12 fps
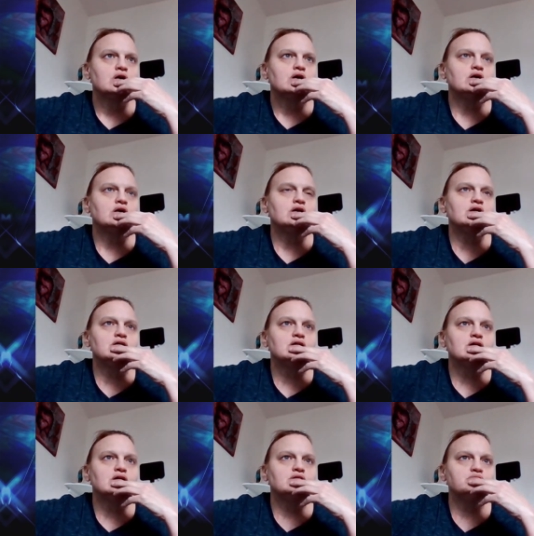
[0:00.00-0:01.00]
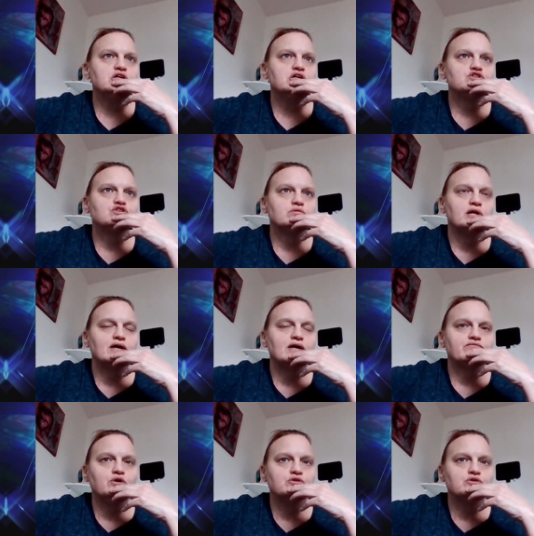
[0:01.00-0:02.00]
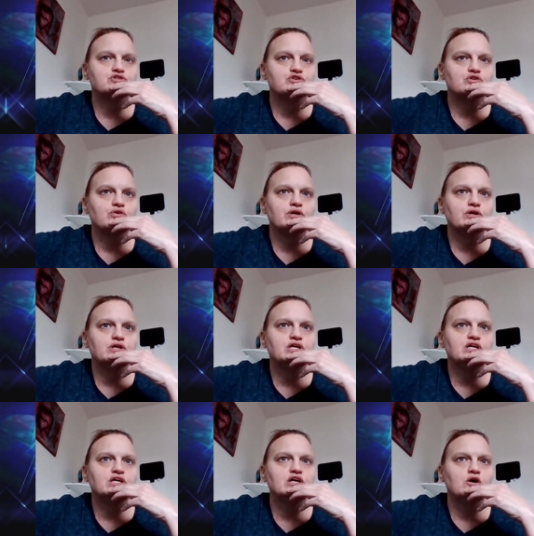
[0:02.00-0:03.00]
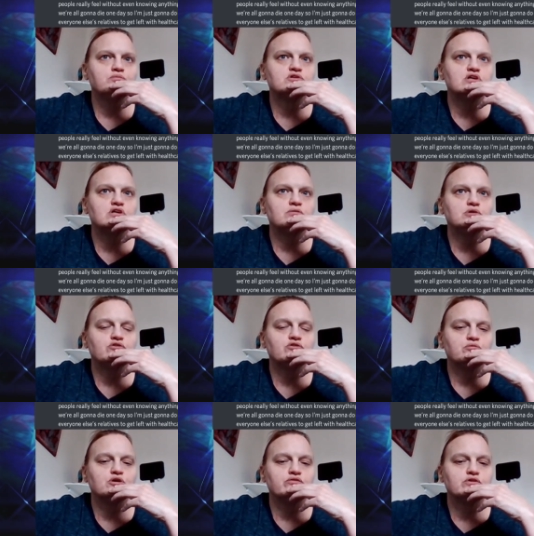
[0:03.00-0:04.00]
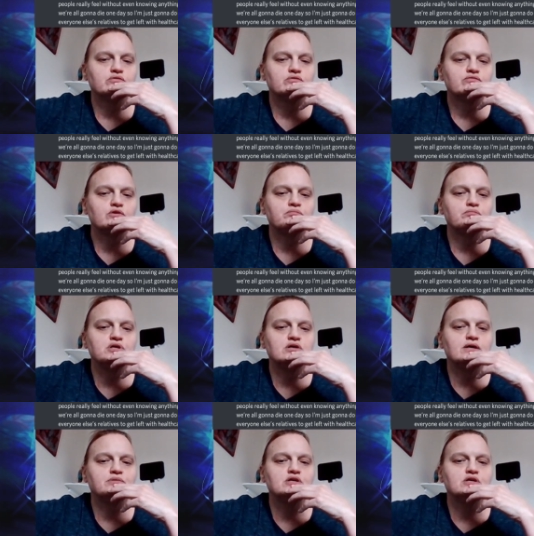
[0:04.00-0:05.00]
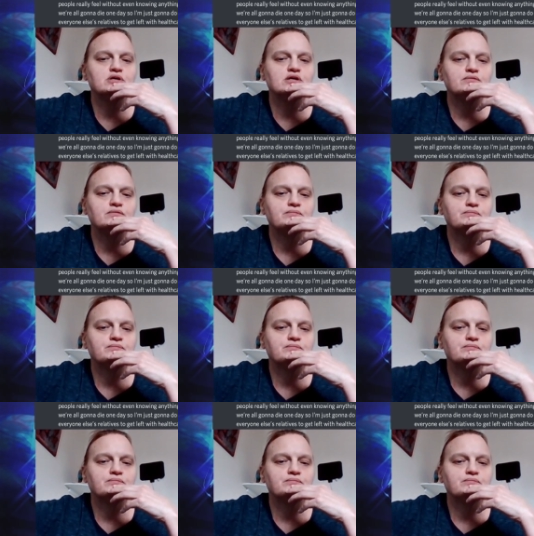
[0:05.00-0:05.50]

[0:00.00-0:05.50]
He admitted to the Black Voters Circle that he helped get me removed from MPP.